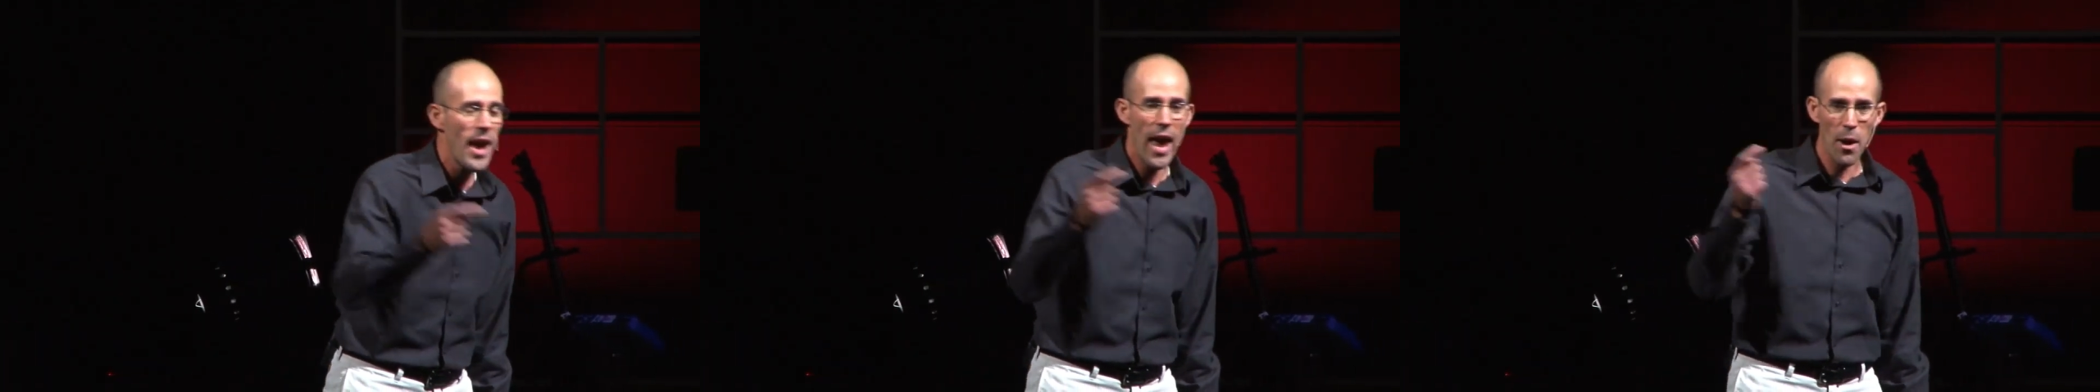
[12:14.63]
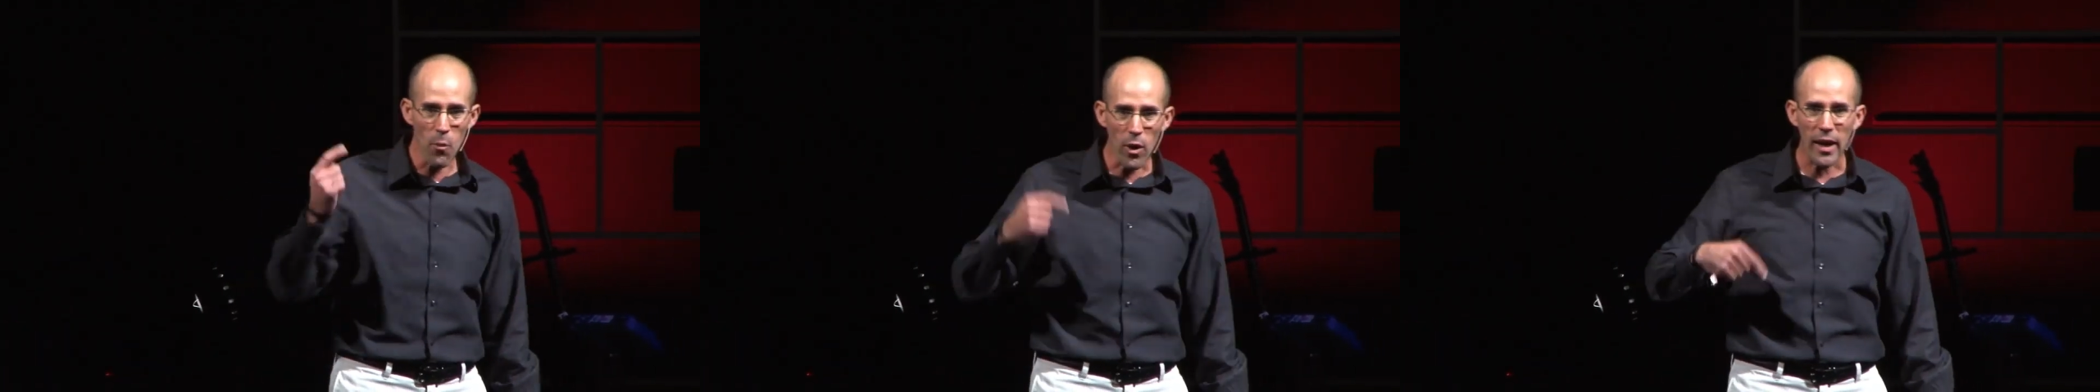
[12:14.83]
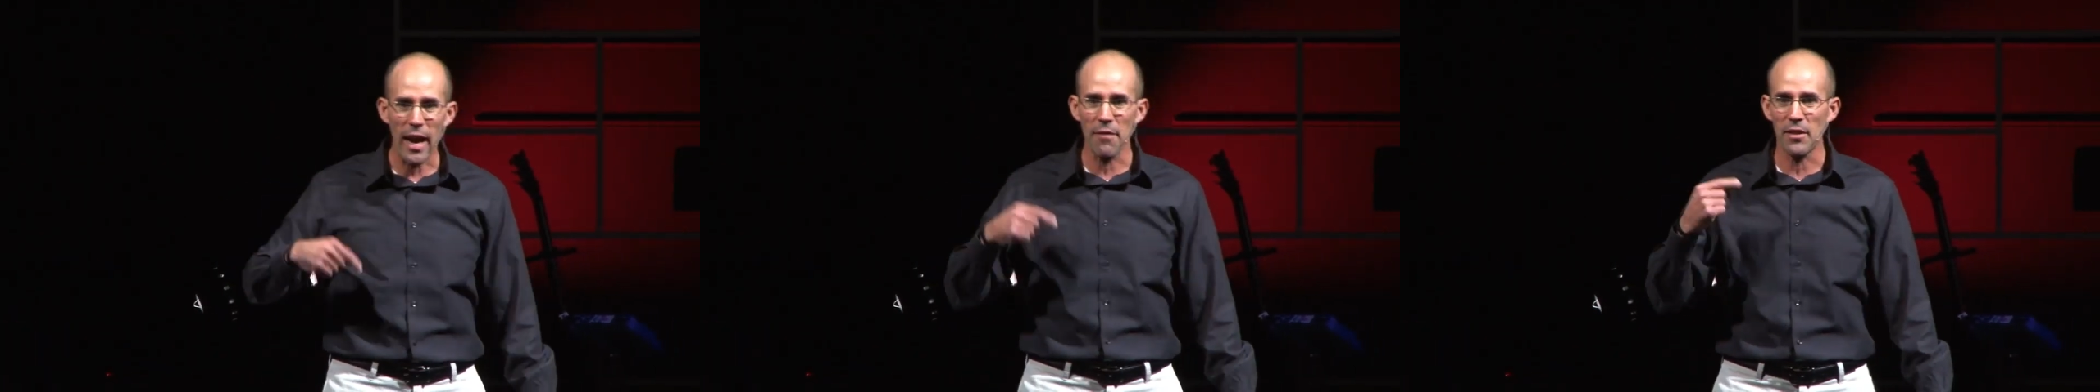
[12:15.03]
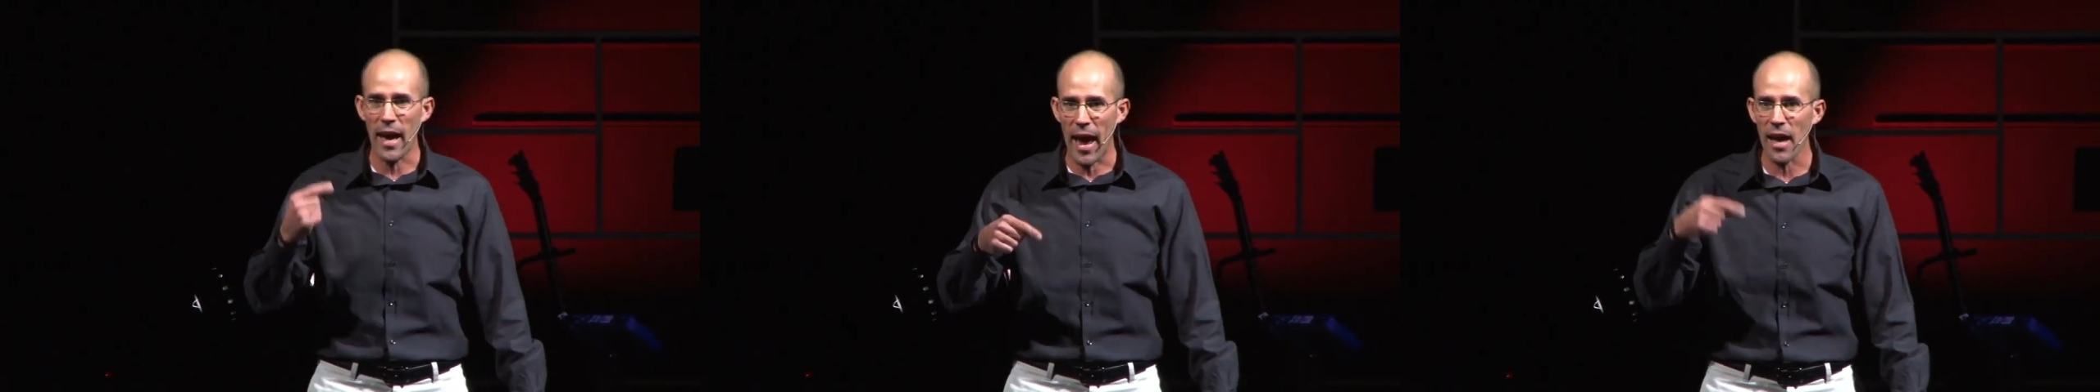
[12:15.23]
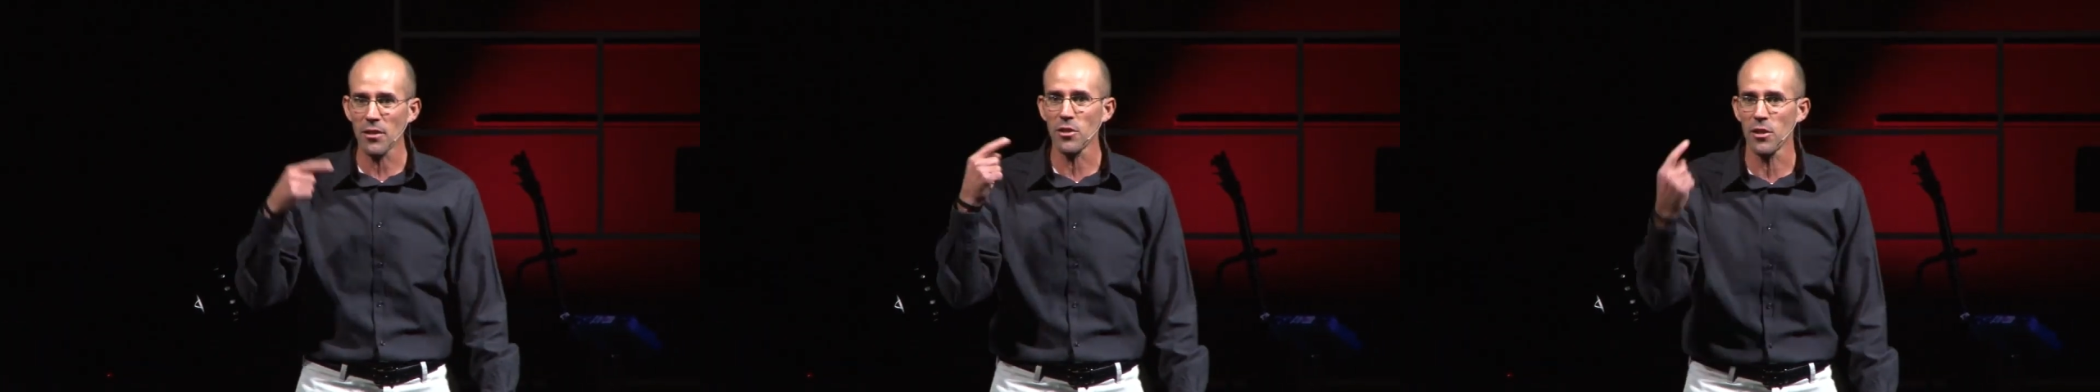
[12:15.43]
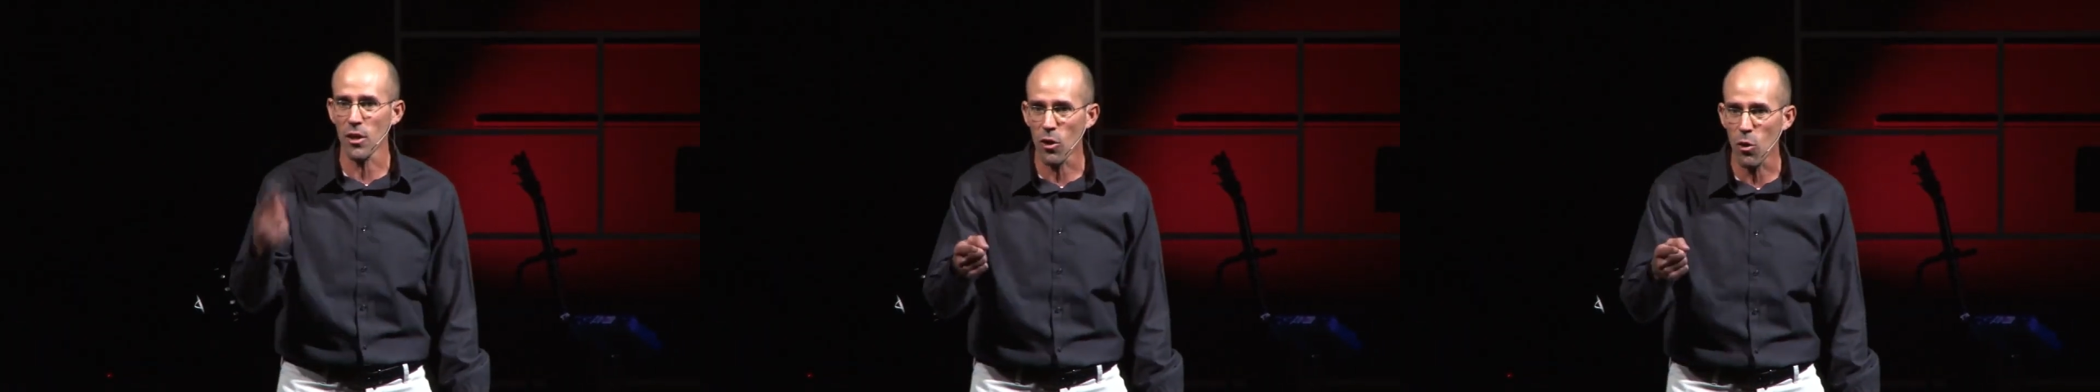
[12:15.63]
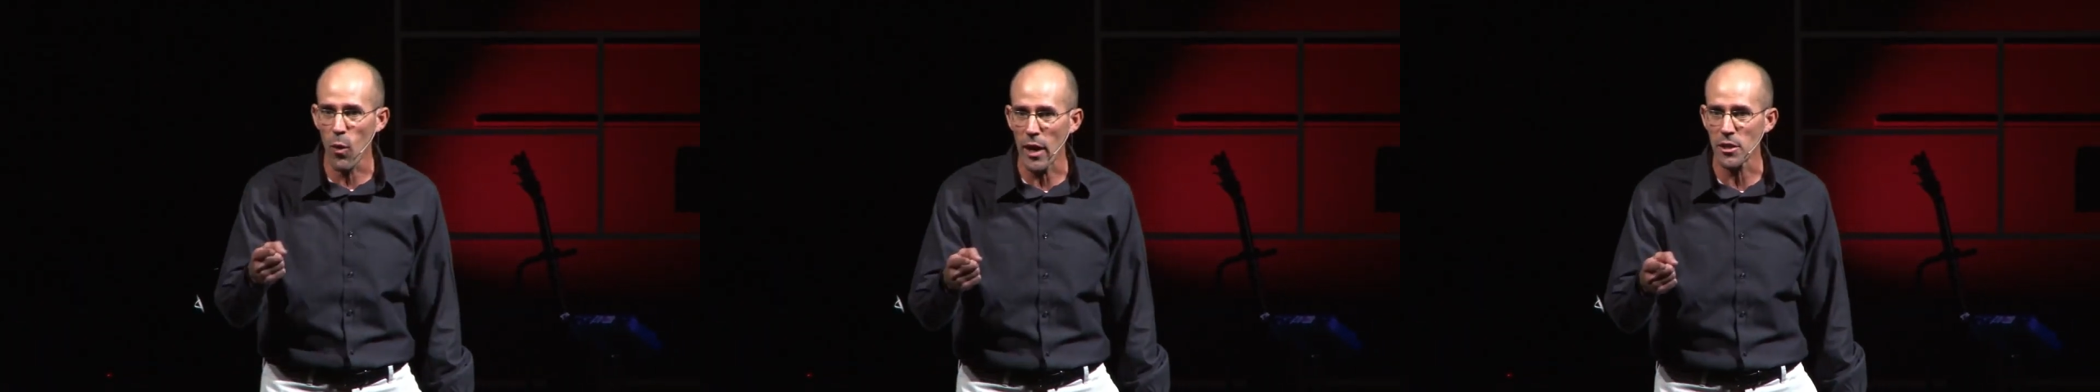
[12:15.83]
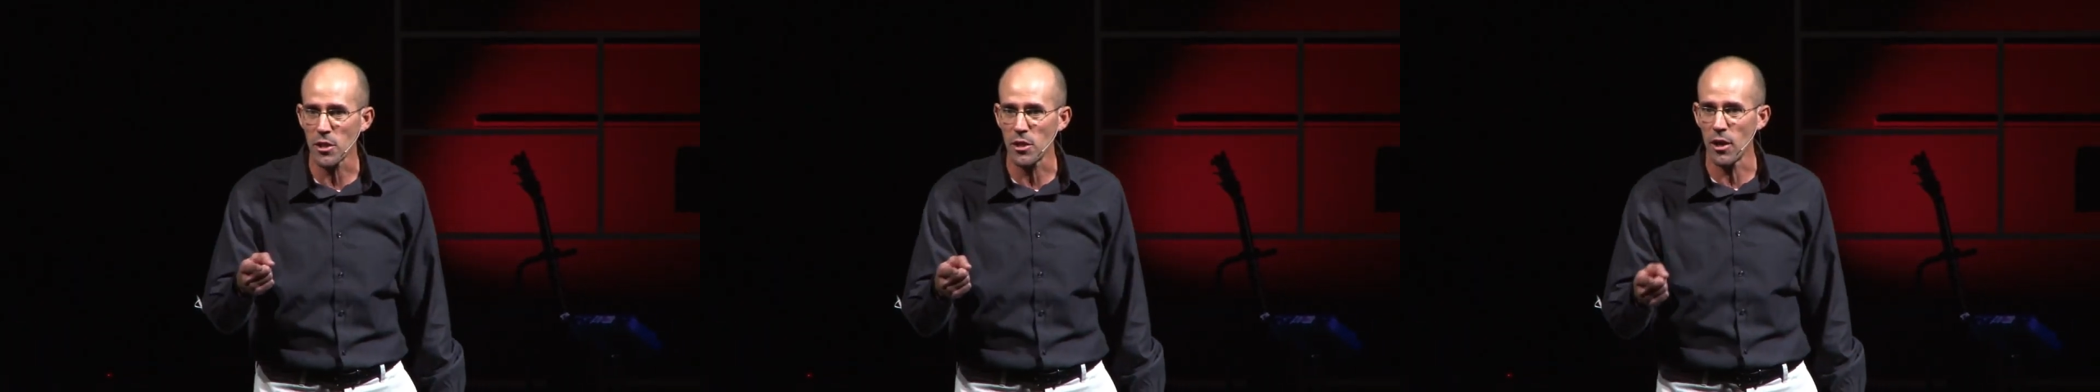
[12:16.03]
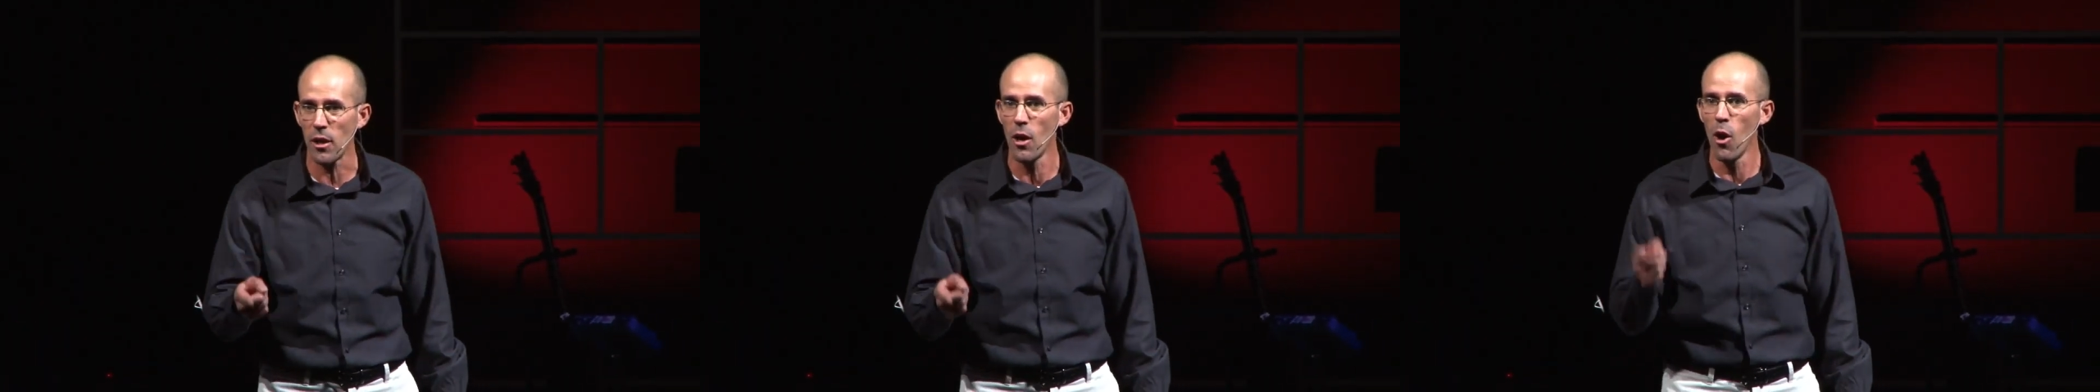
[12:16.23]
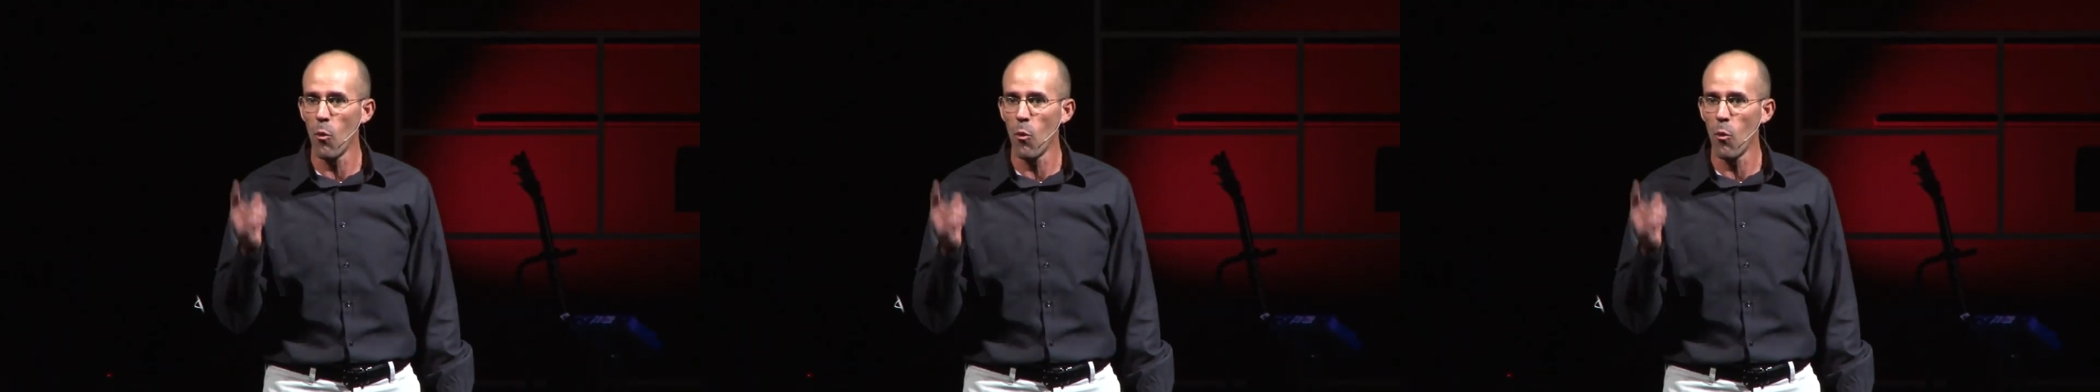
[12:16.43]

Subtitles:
and we're going to have to answer the question,